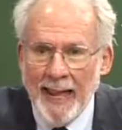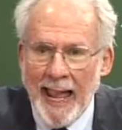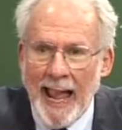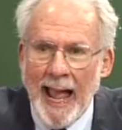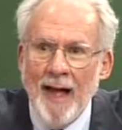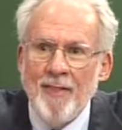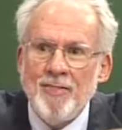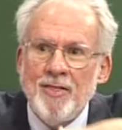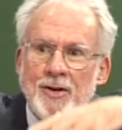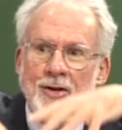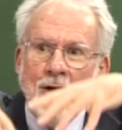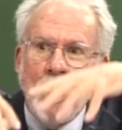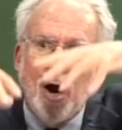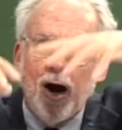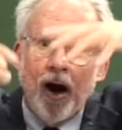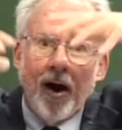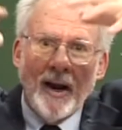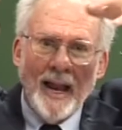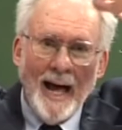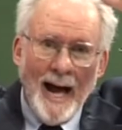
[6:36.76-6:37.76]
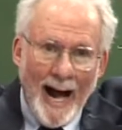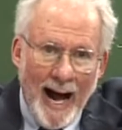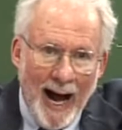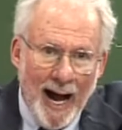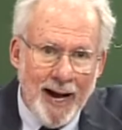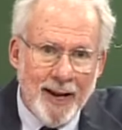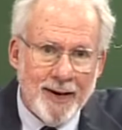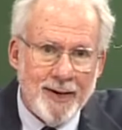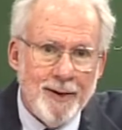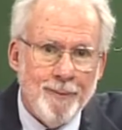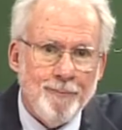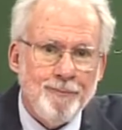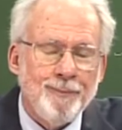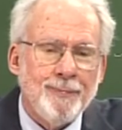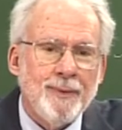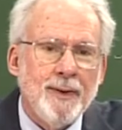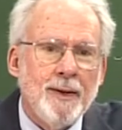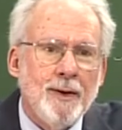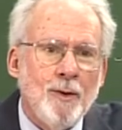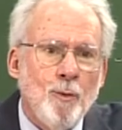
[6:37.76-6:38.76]
and the Dar al Ahad,
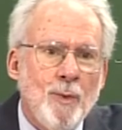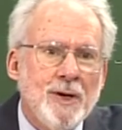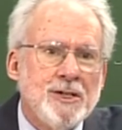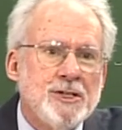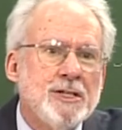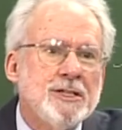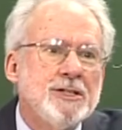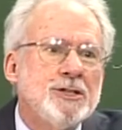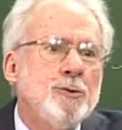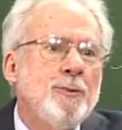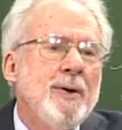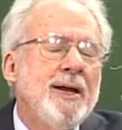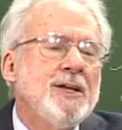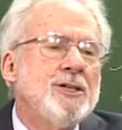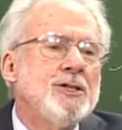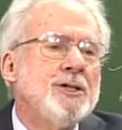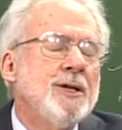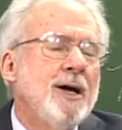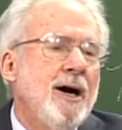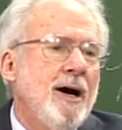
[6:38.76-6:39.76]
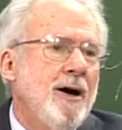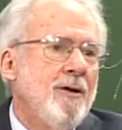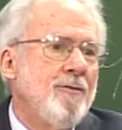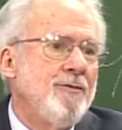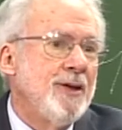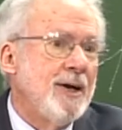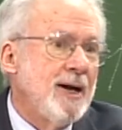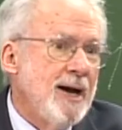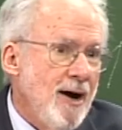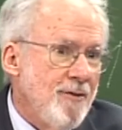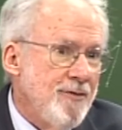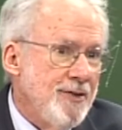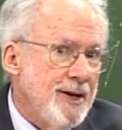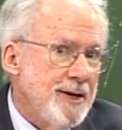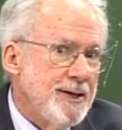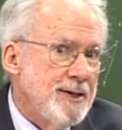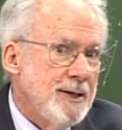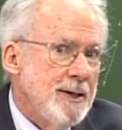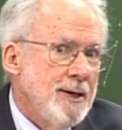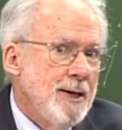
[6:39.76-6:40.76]
which is the region of the
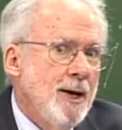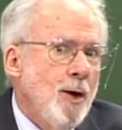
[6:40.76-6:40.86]
covenant,